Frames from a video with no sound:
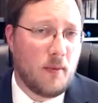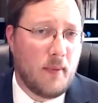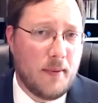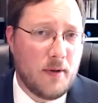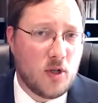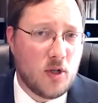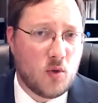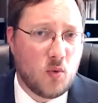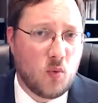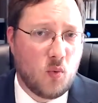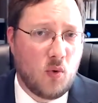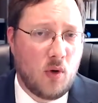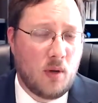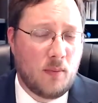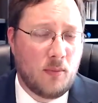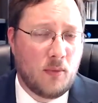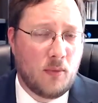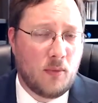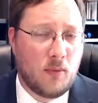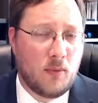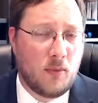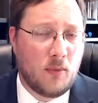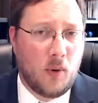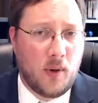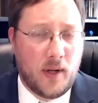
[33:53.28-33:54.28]
Maybe just one
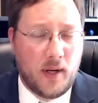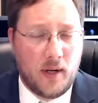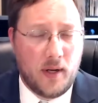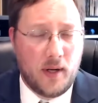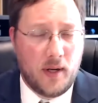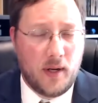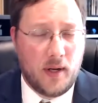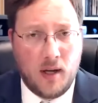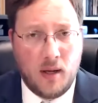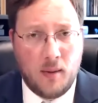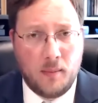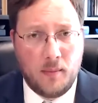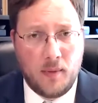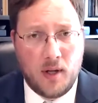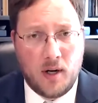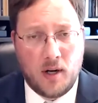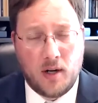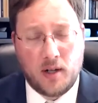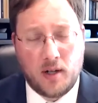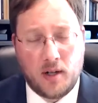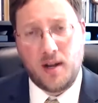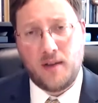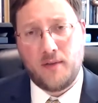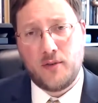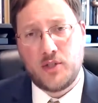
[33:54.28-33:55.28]
more point. In
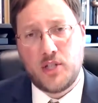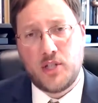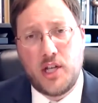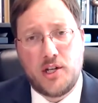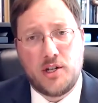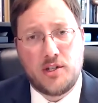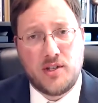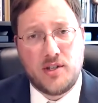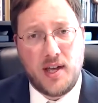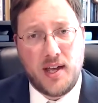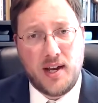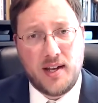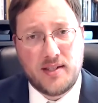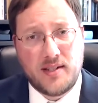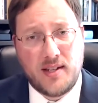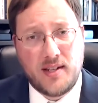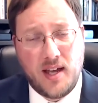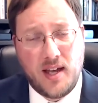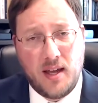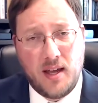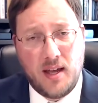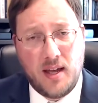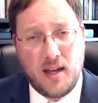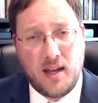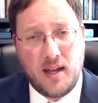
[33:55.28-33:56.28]
our conversations ahead of
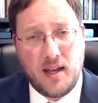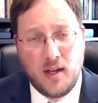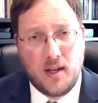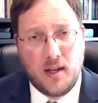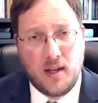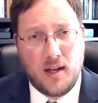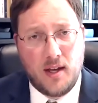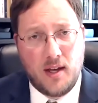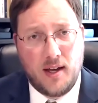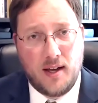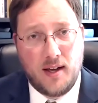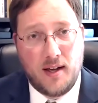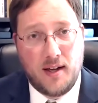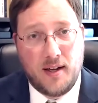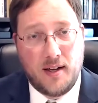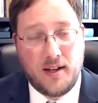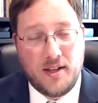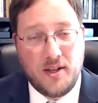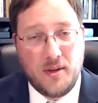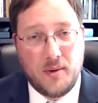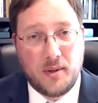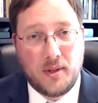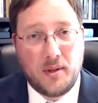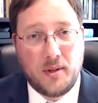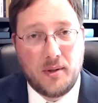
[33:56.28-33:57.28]
time,
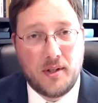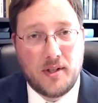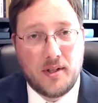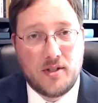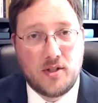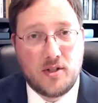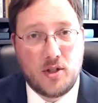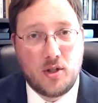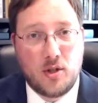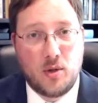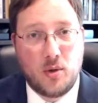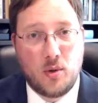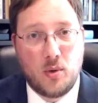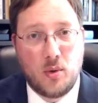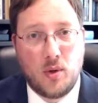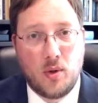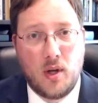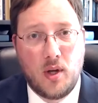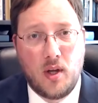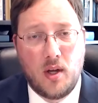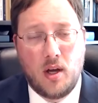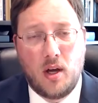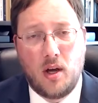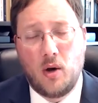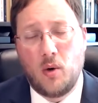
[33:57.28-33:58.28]
you alluded to
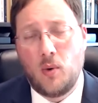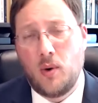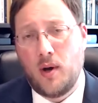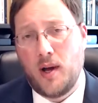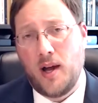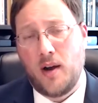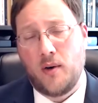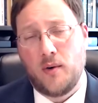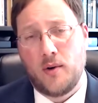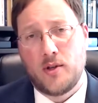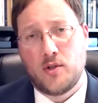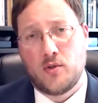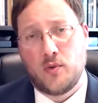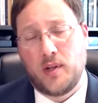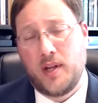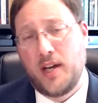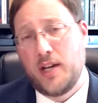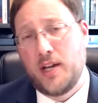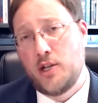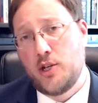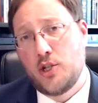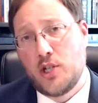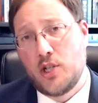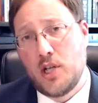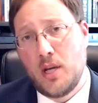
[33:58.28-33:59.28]
OIRA's
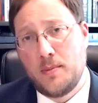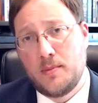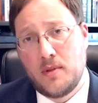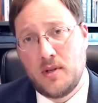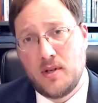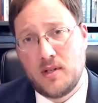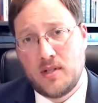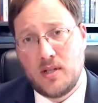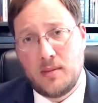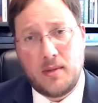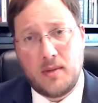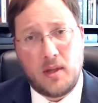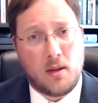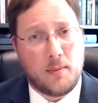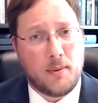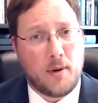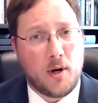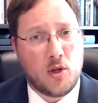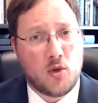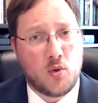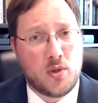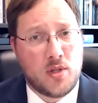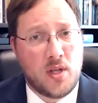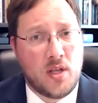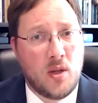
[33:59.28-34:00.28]
relationship to some of the other
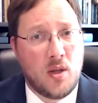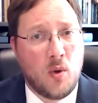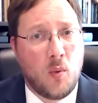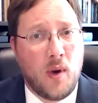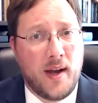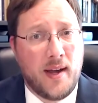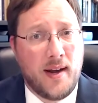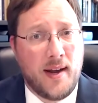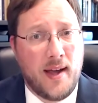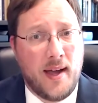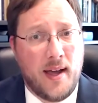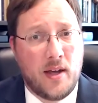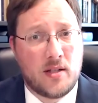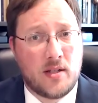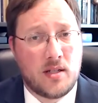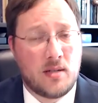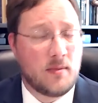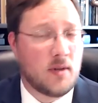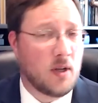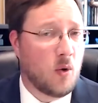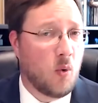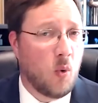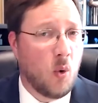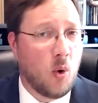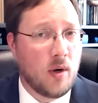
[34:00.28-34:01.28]
parts within the White House, some
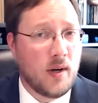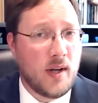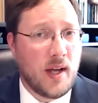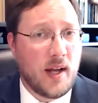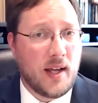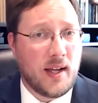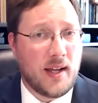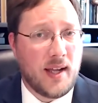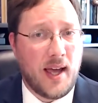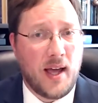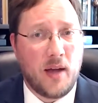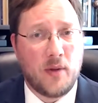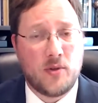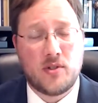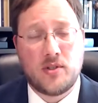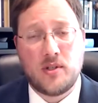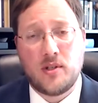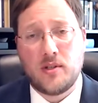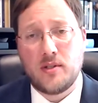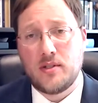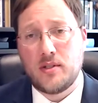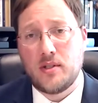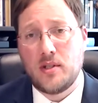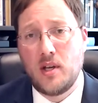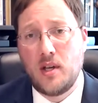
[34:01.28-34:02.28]
of the coordinating
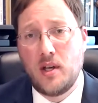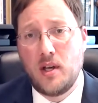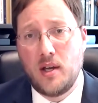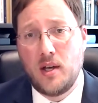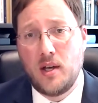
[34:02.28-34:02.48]
councils.